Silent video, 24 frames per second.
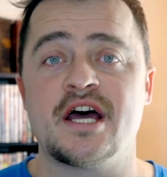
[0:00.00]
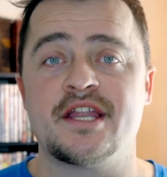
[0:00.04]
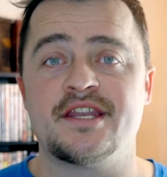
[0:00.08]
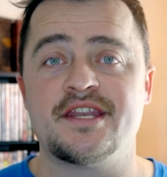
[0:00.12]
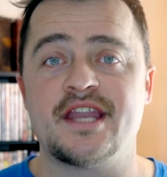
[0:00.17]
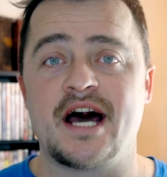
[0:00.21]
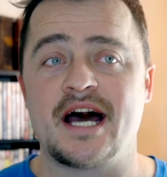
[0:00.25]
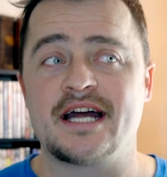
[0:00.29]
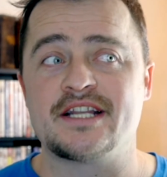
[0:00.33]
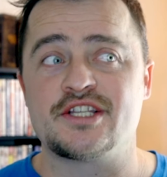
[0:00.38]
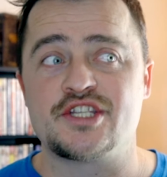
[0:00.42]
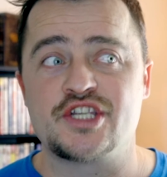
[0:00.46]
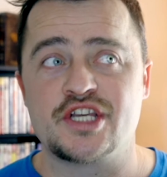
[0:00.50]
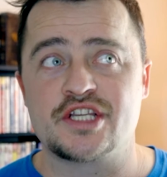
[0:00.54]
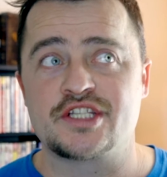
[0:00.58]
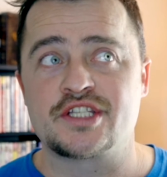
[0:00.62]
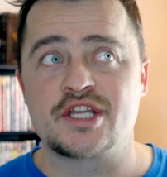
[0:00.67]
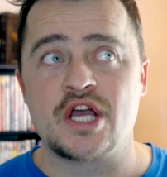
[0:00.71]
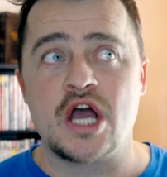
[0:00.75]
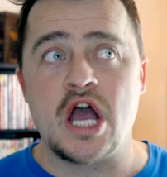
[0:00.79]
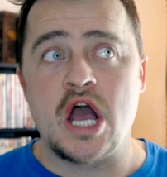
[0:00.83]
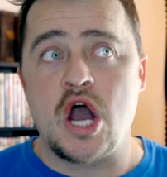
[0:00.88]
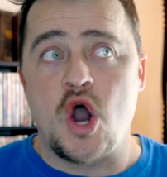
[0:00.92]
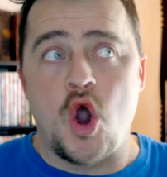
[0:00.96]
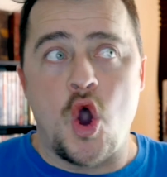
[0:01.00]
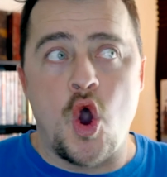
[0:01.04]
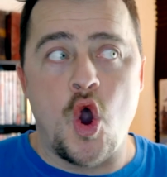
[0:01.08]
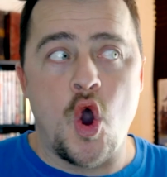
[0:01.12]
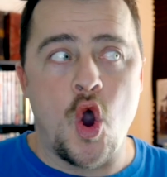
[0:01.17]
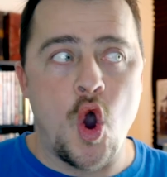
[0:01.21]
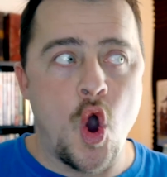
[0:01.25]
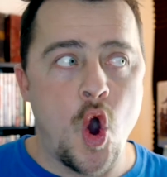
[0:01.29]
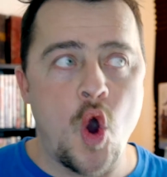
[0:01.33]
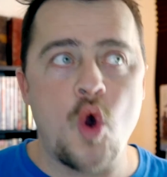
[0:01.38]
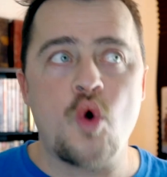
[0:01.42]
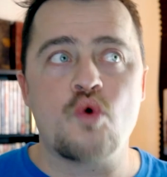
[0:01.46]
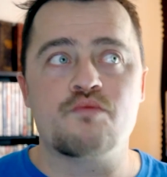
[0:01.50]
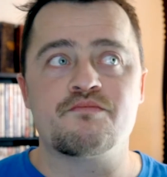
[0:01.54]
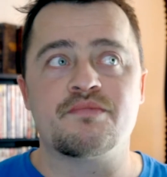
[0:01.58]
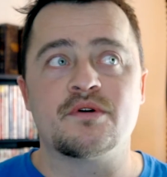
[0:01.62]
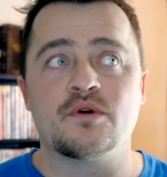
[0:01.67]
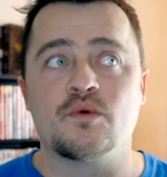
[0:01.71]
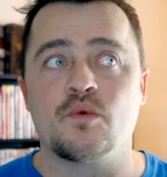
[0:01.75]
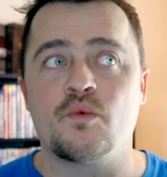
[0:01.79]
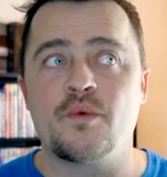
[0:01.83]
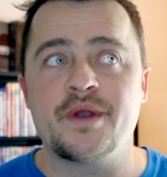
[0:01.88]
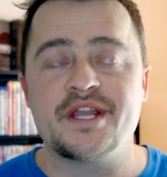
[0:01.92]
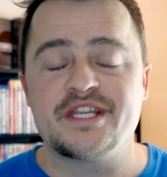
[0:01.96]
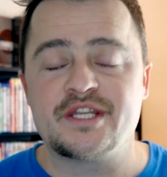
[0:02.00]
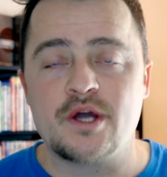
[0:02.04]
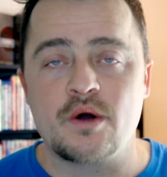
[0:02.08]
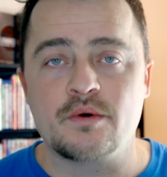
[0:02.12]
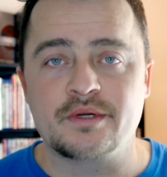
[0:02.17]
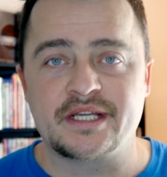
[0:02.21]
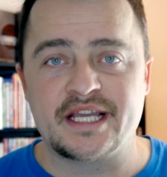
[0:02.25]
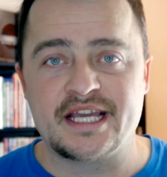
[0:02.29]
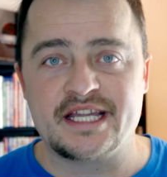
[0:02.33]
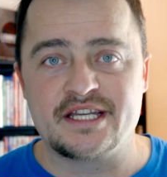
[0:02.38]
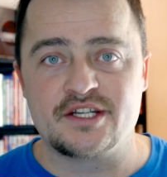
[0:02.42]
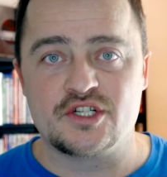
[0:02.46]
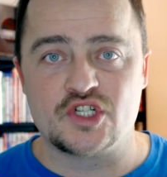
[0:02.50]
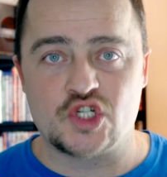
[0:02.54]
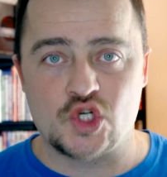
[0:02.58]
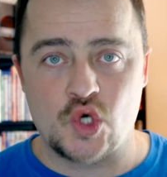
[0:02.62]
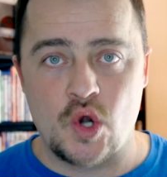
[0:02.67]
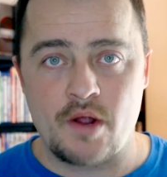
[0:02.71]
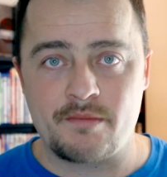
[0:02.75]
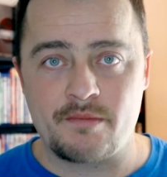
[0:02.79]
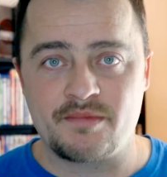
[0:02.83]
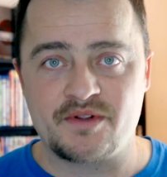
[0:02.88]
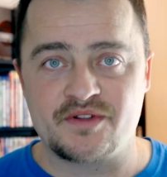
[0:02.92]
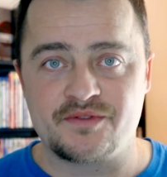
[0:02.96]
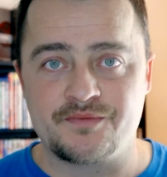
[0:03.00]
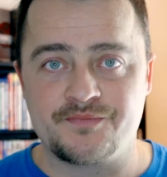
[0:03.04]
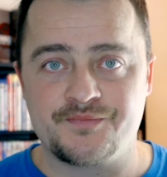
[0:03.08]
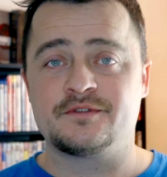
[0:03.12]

not just hope we don't get in trouble.